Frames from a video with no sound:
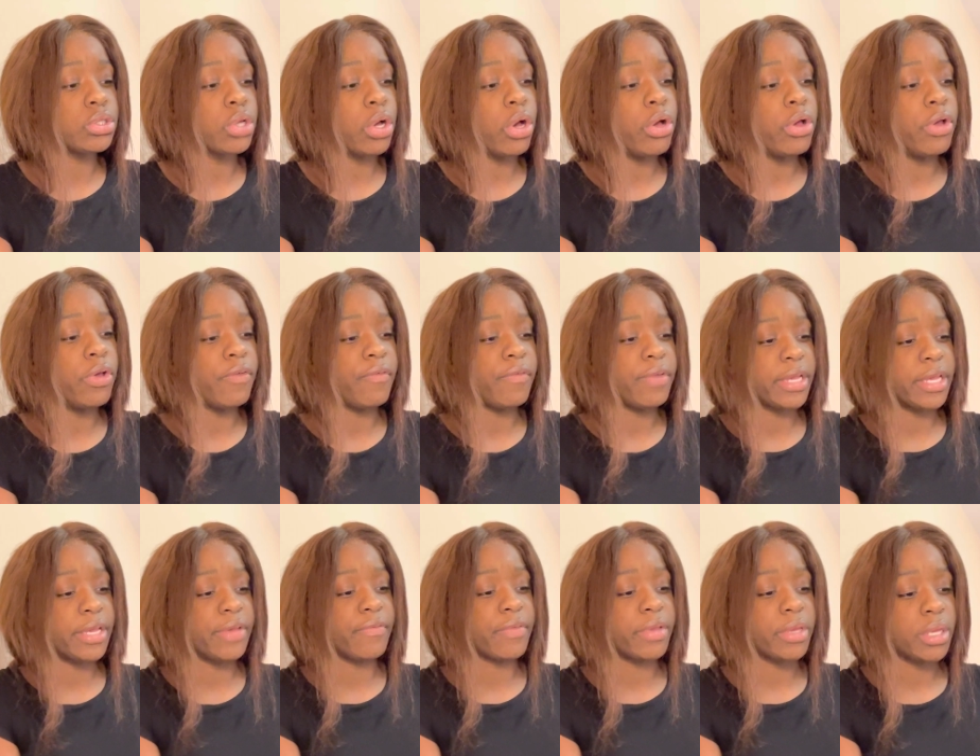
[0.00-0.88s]
so
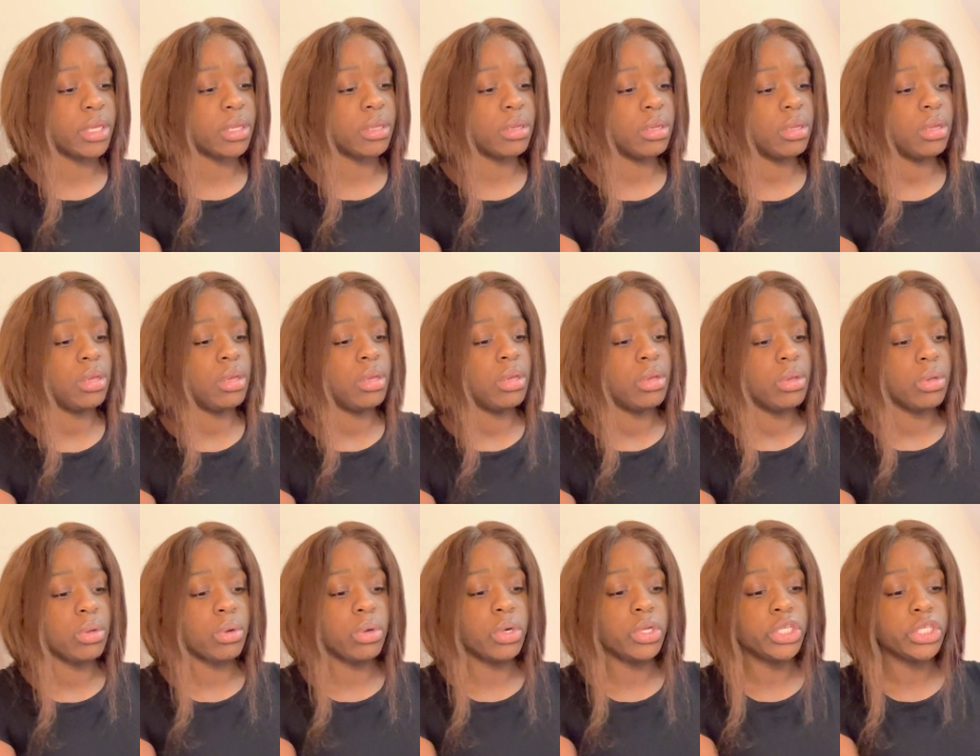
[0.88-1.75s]
forgiving.
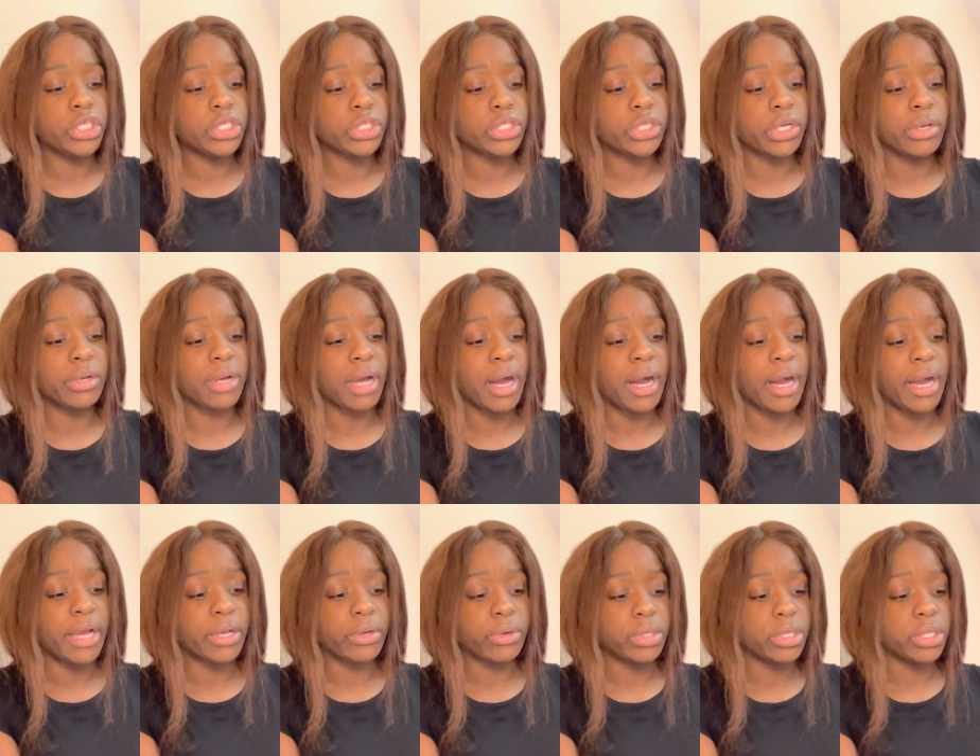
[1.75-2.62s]
God is so
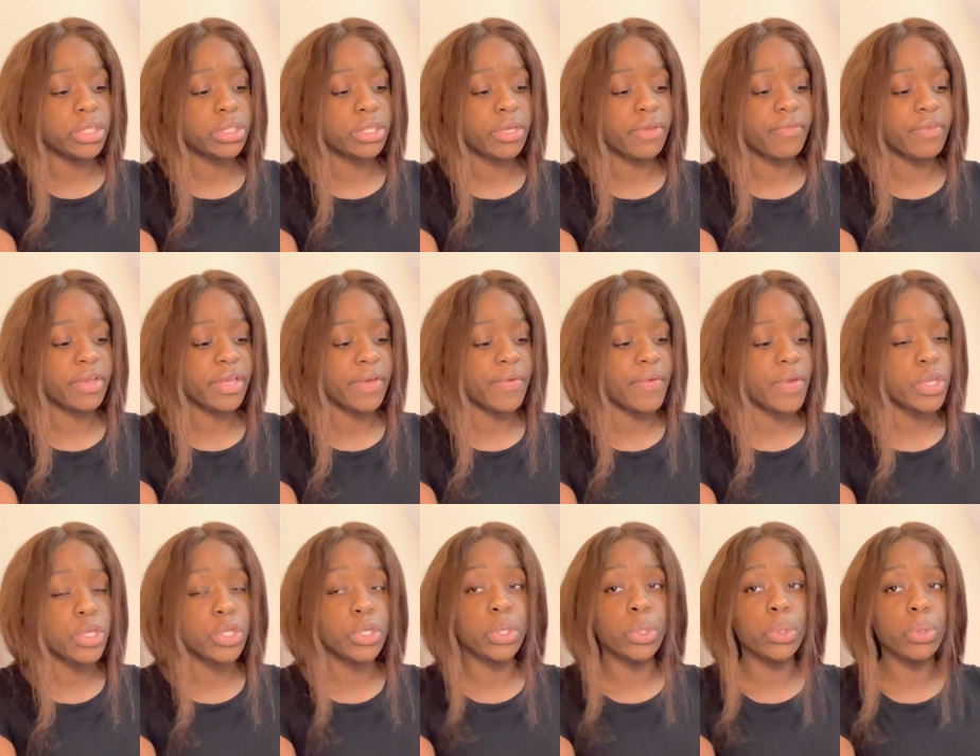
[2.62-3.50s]
kind. God is so
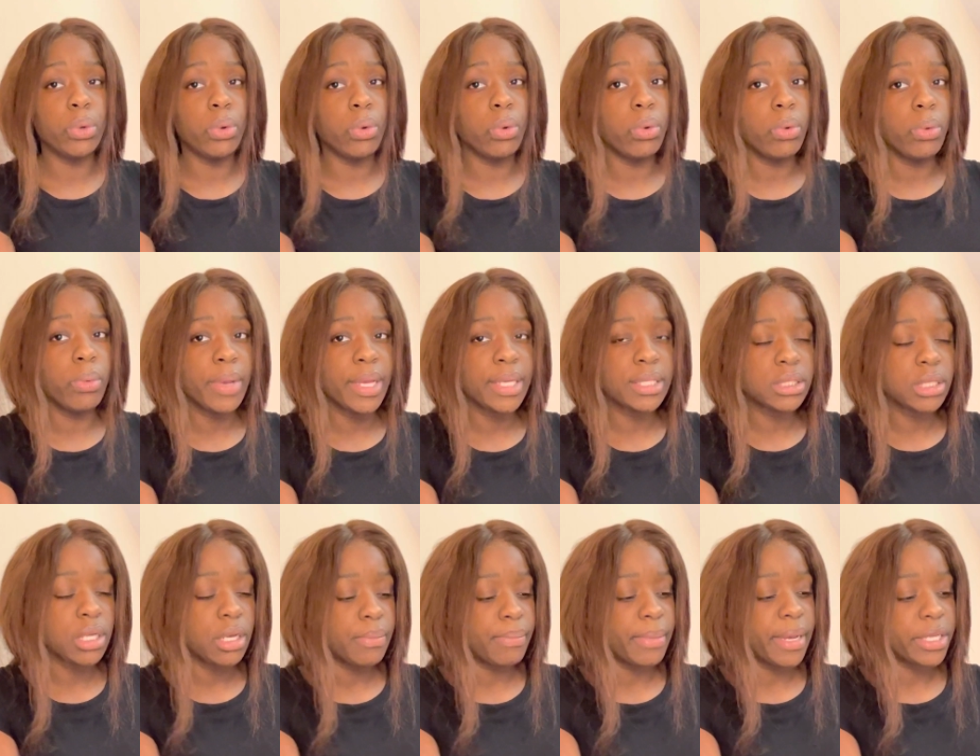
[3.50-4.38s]
forgiving. You can always
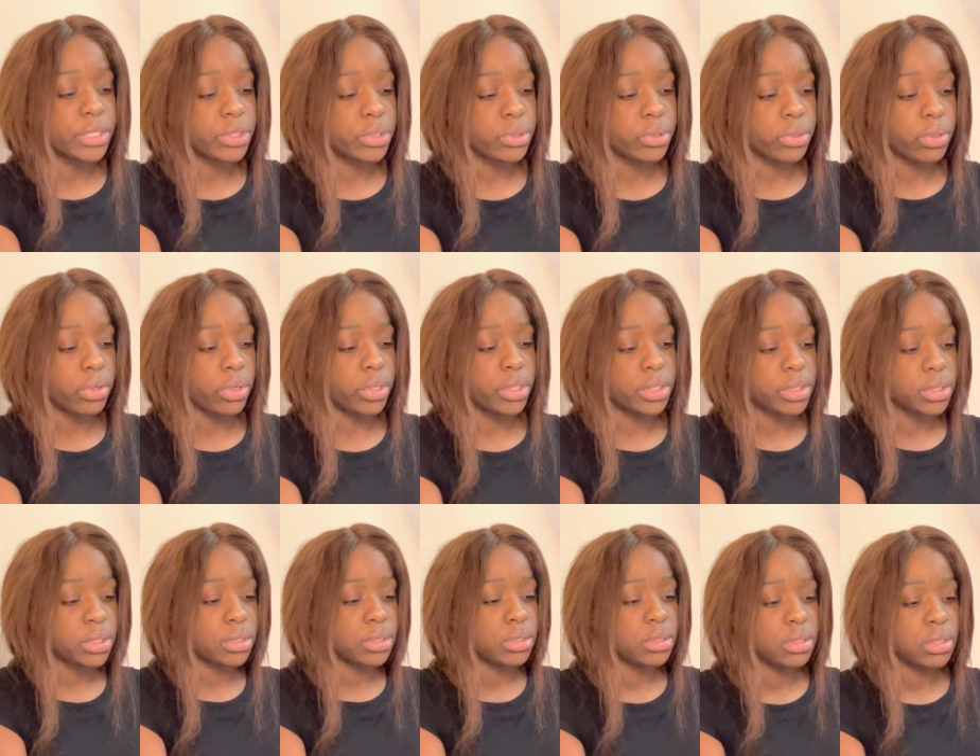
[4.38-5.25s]
turn back to God.
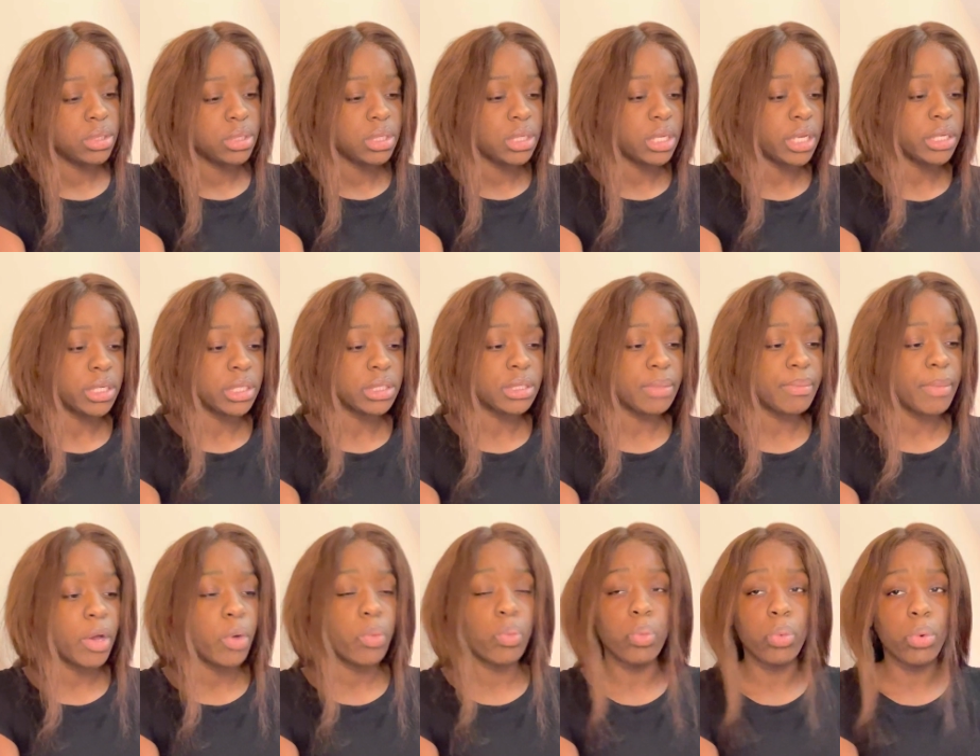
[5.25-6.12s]
It doesn't
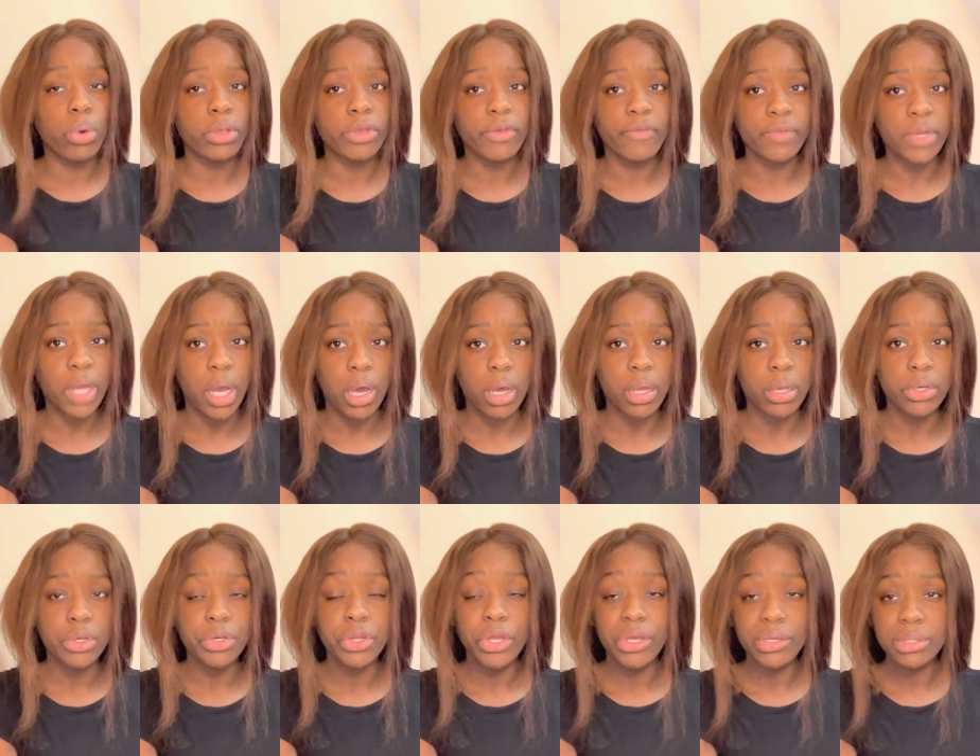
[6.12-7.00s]
matter what you've
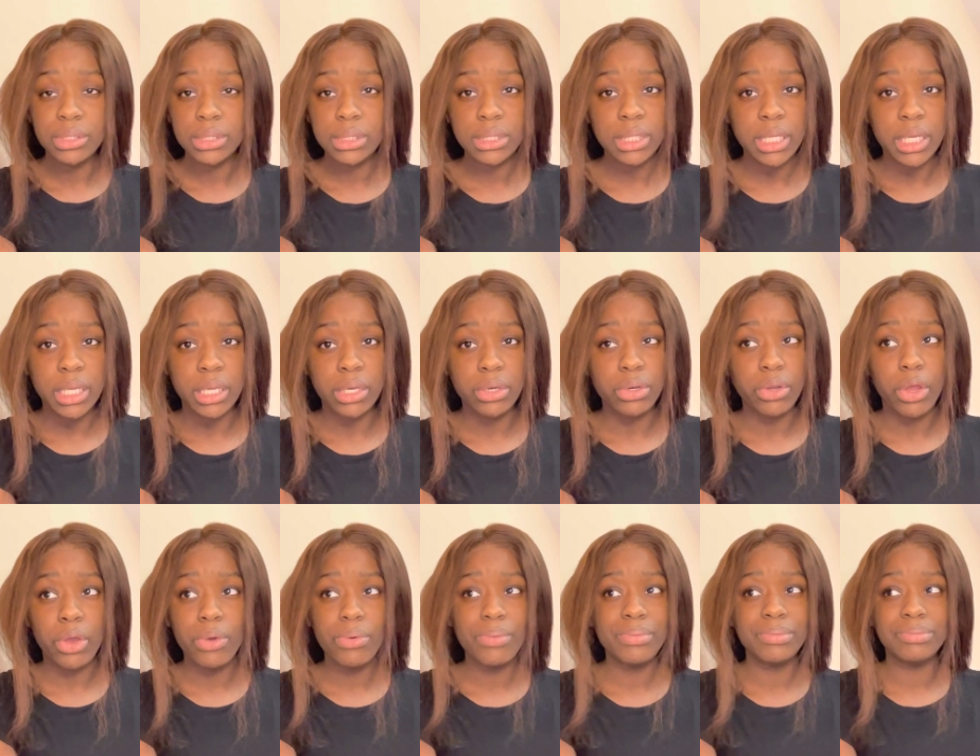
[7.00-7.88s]
done. No sin,
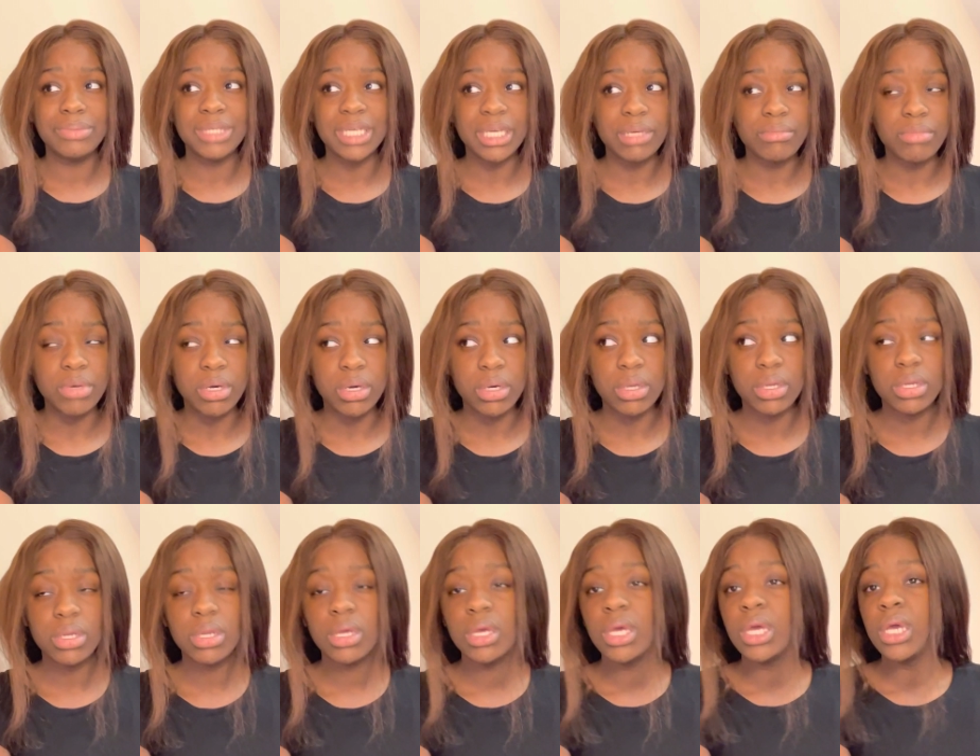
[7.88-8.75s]
no
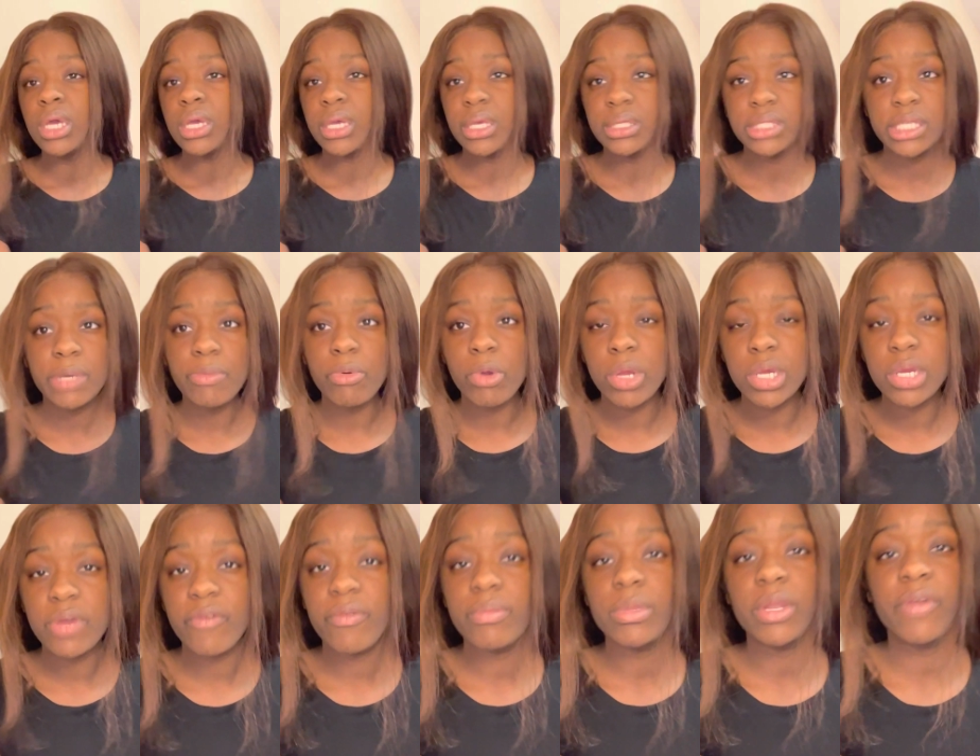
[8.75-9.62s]
demon can separate
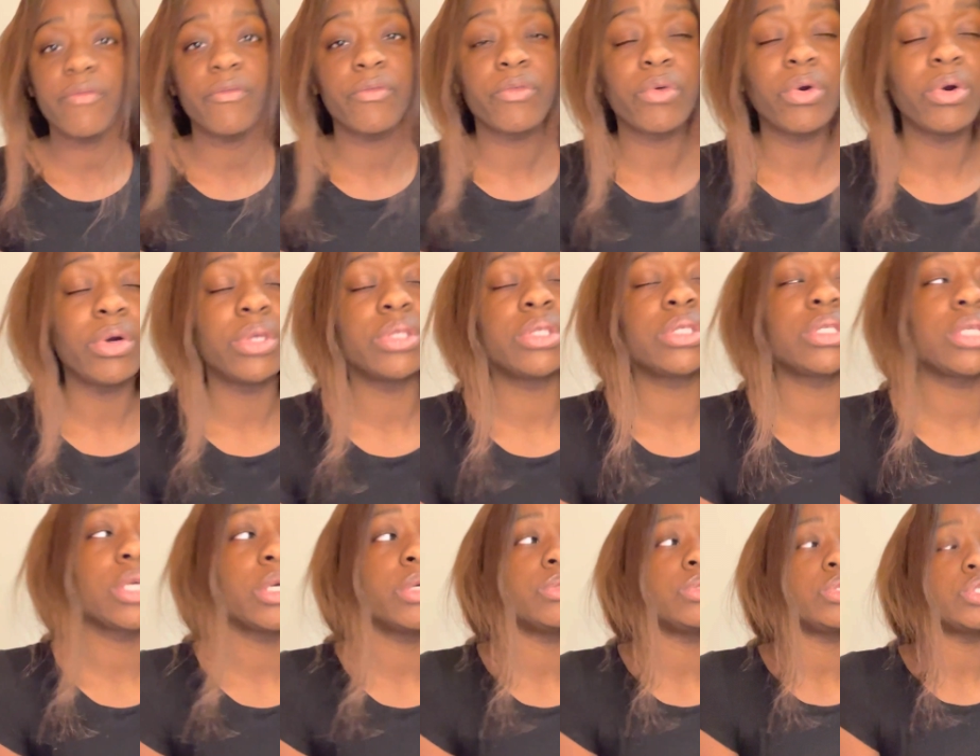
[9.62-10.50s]
you from the love of God.
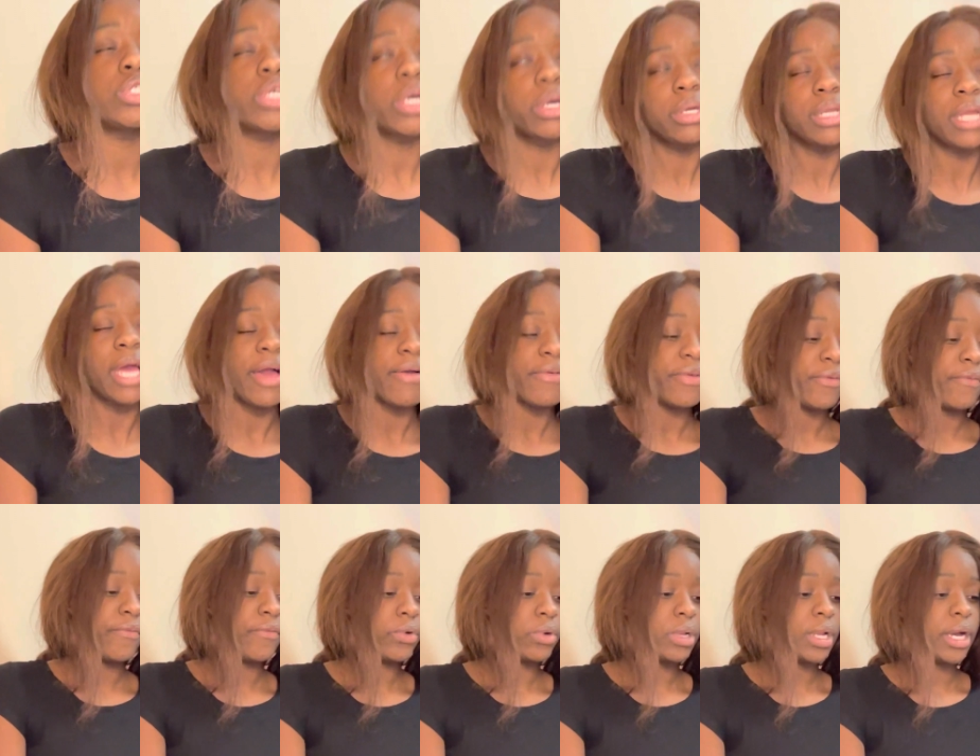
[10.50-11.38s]
So don't ever
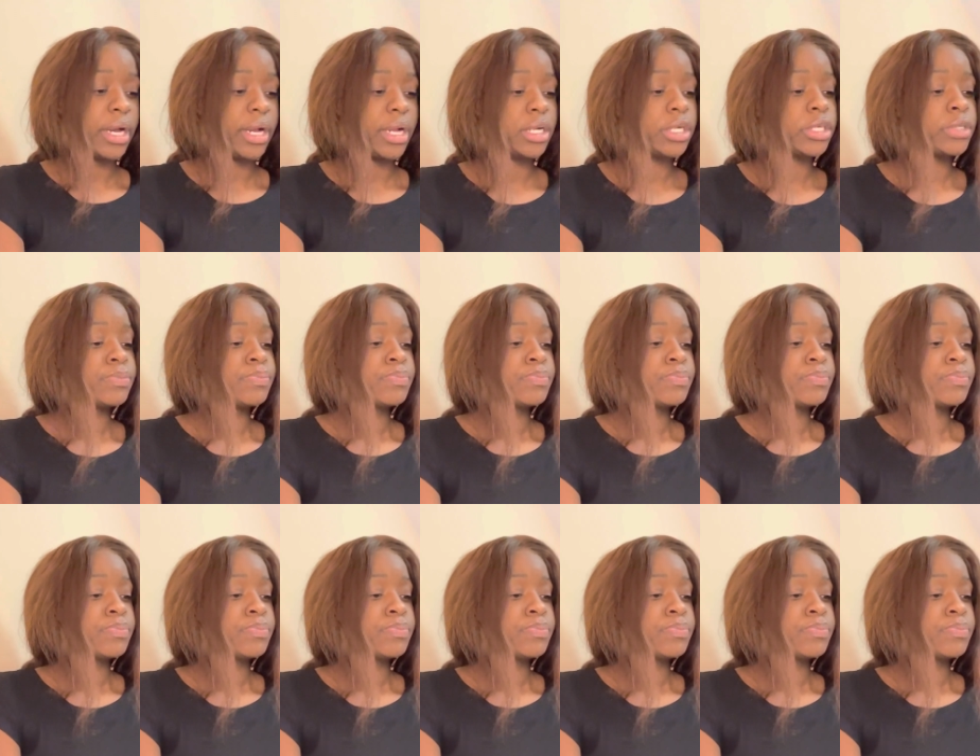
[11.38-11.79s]
feel like,